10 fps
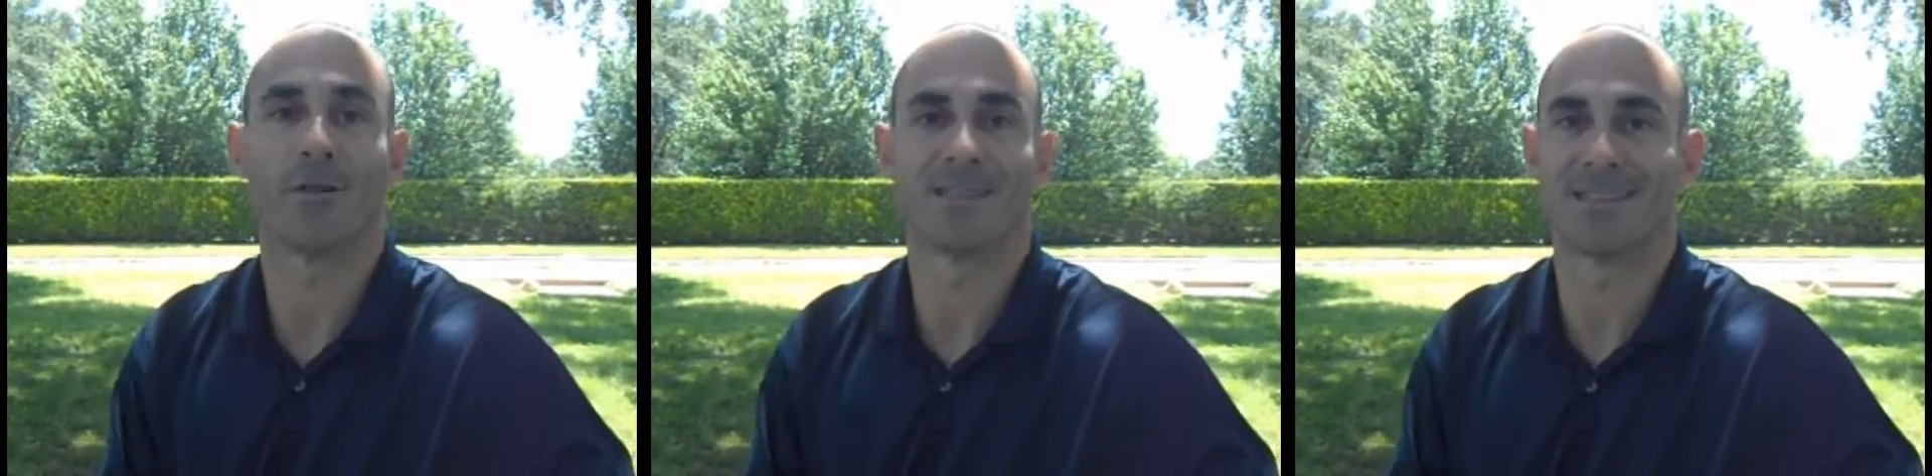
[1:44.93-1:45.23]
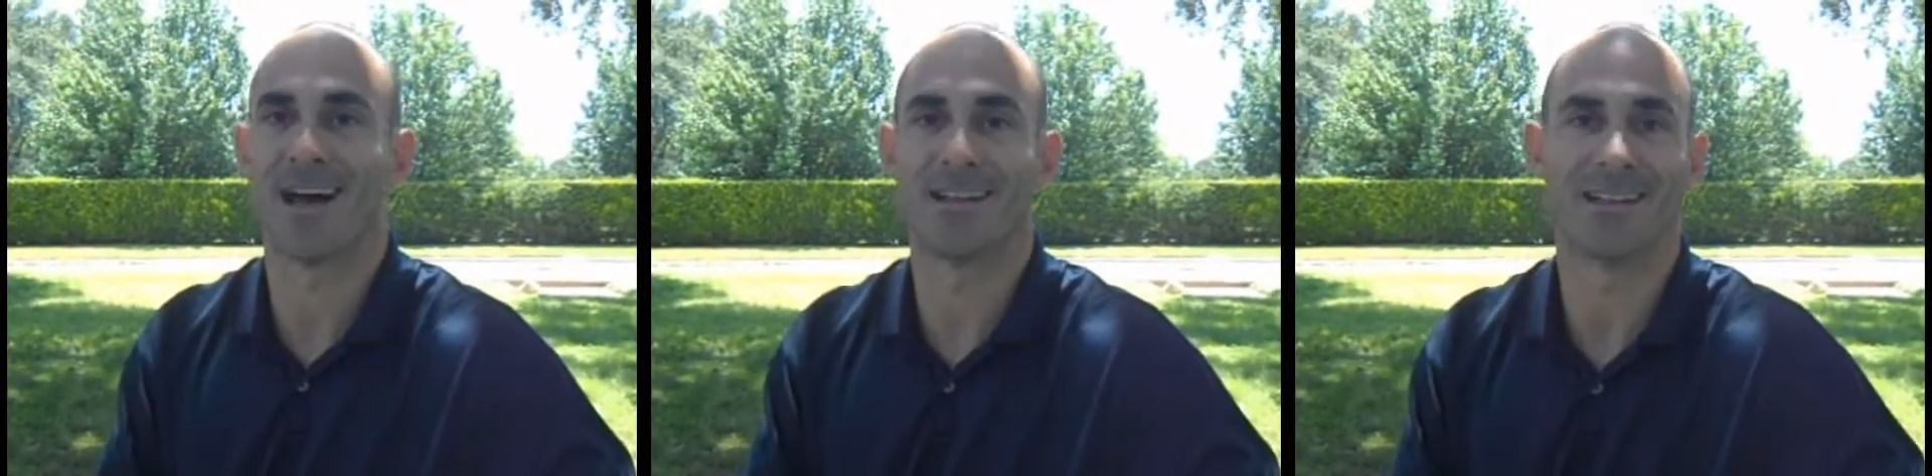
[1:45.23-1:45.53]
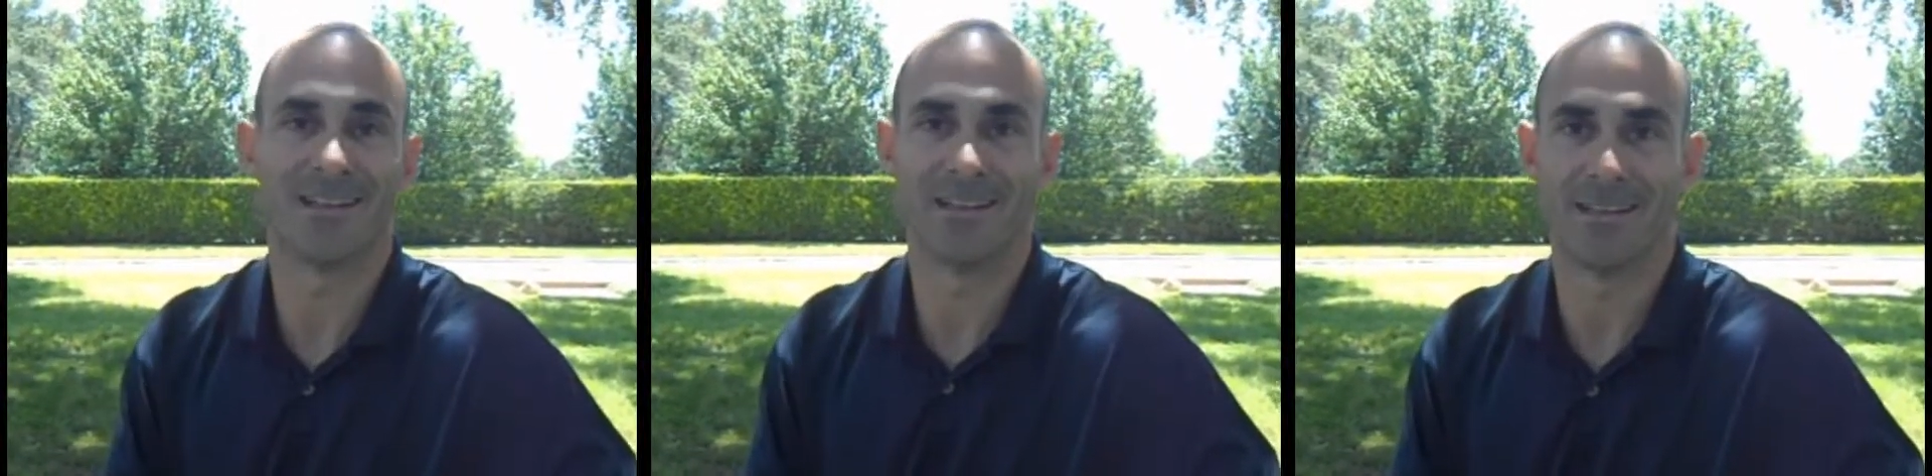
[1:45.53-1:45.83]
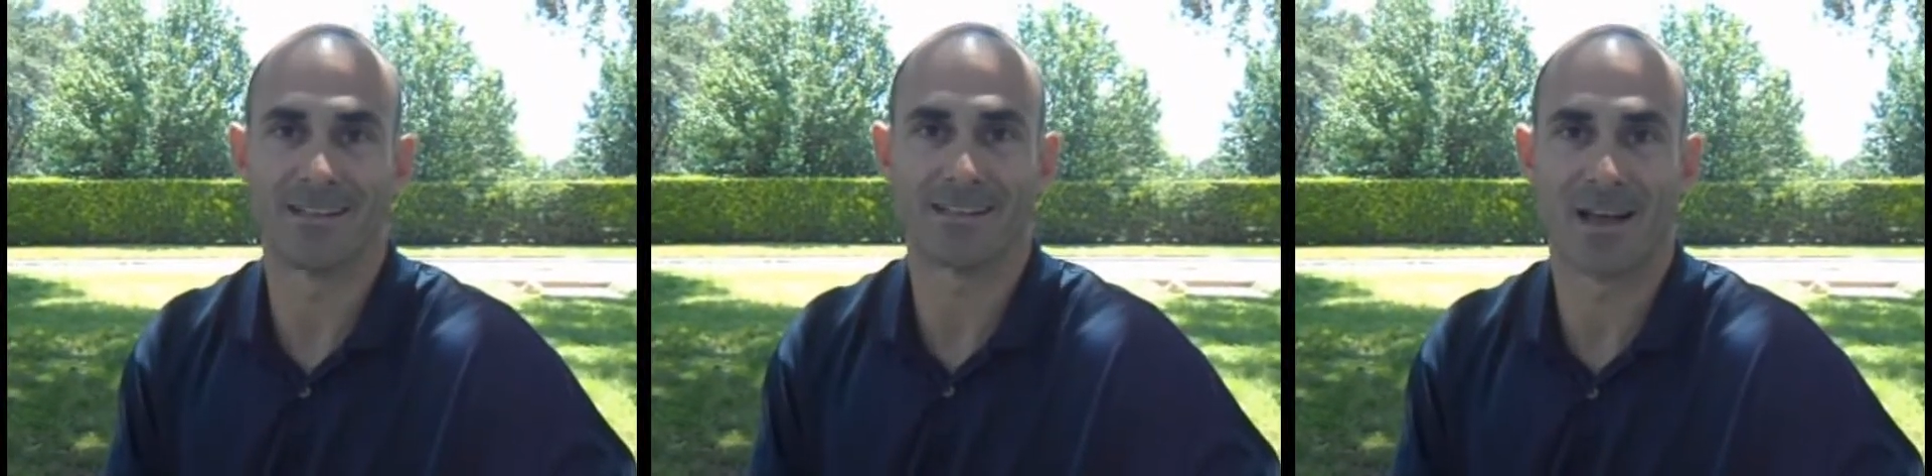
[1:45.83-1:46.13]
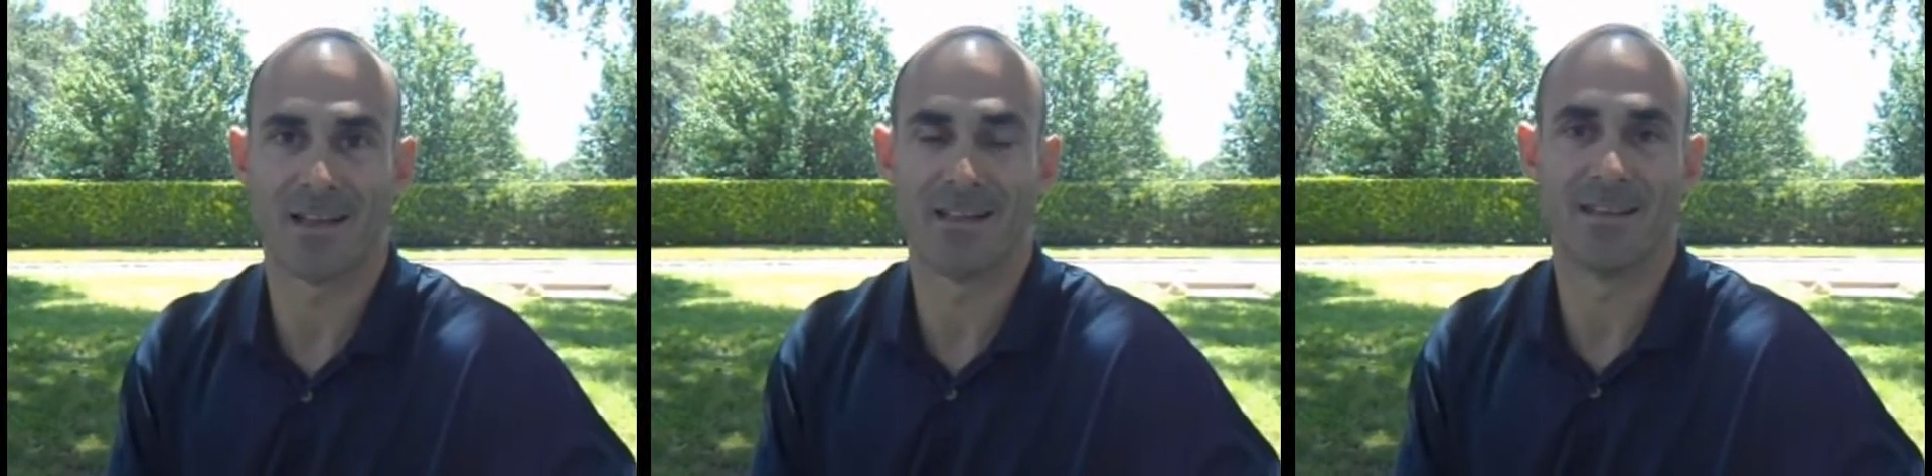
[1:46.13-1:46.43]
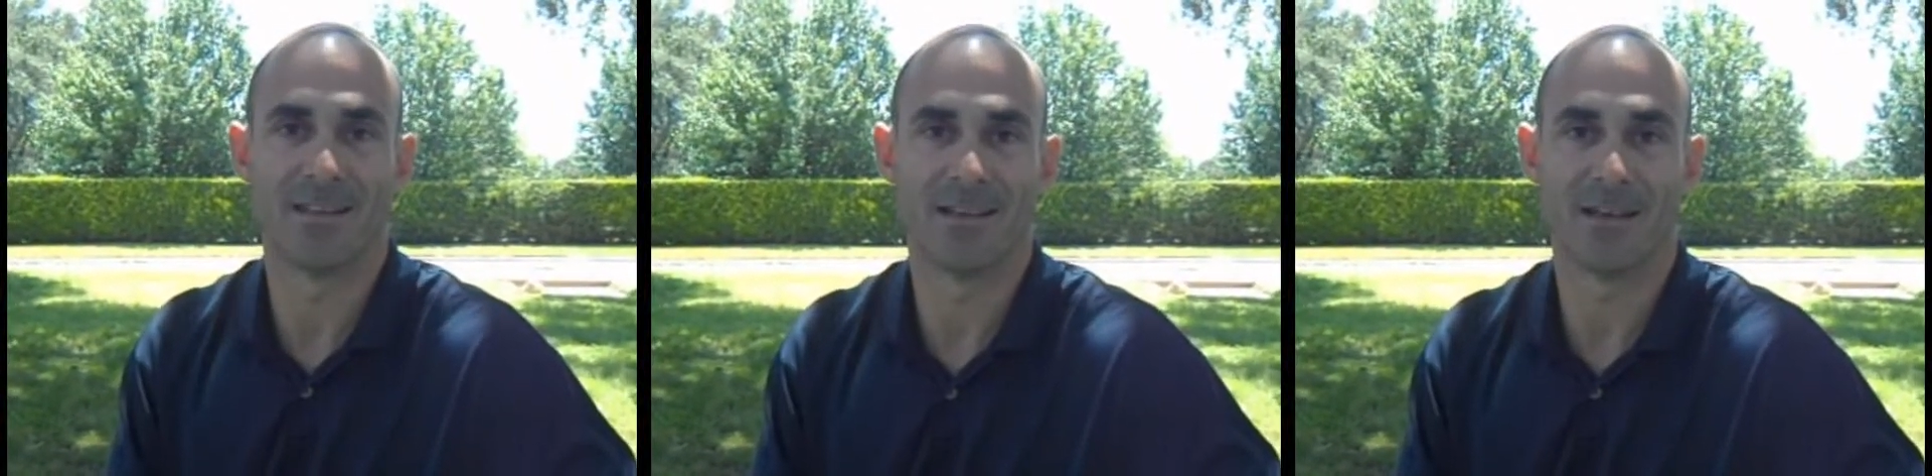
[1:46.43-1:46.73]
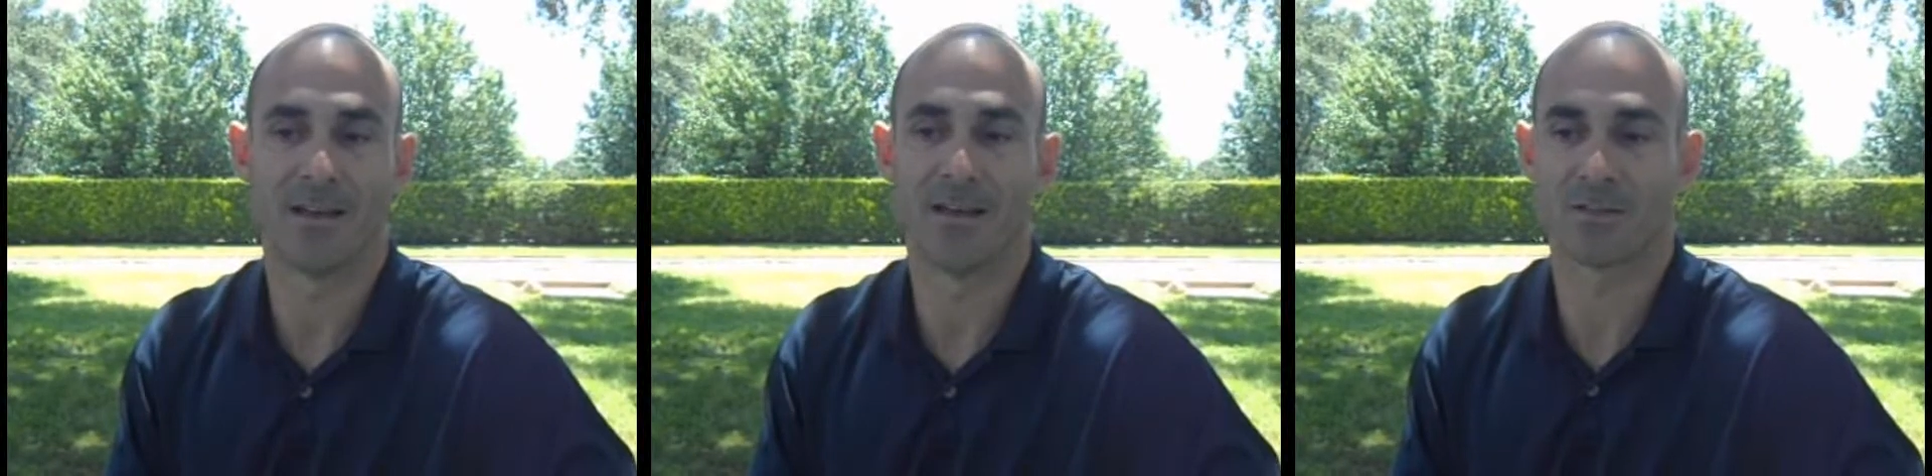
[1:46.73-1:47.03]
it's not in, it's not in
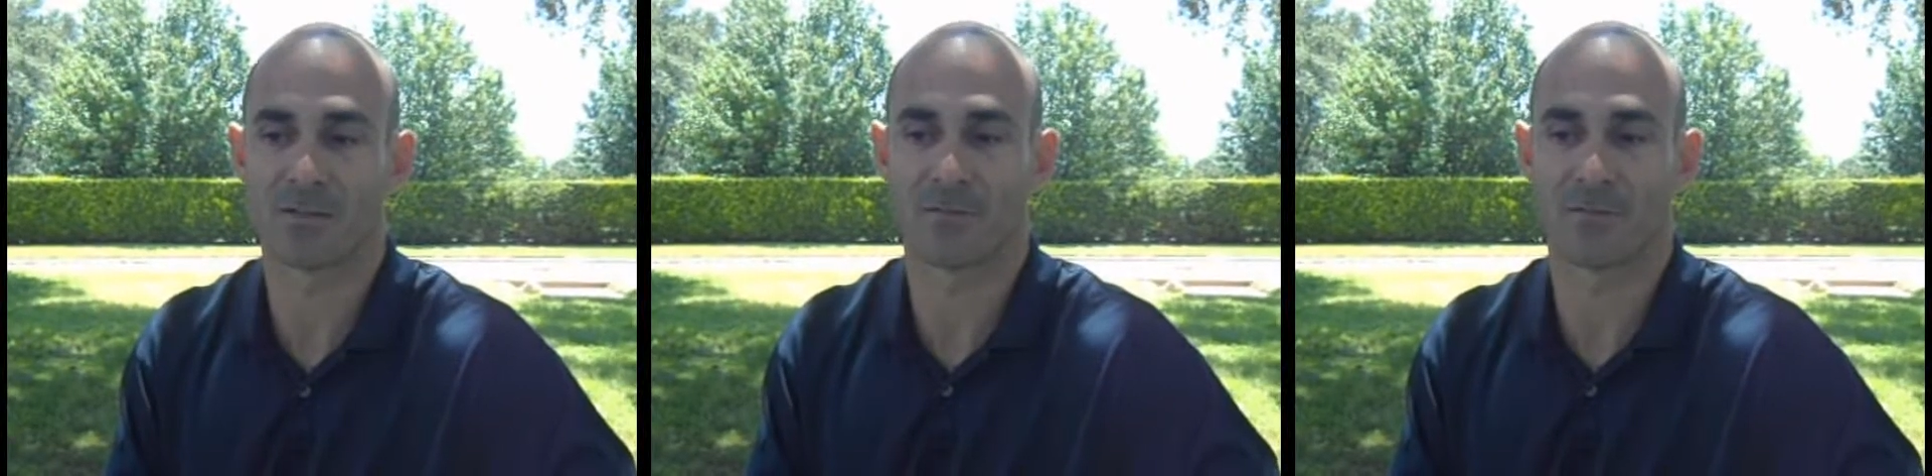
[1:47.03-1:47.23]
uh,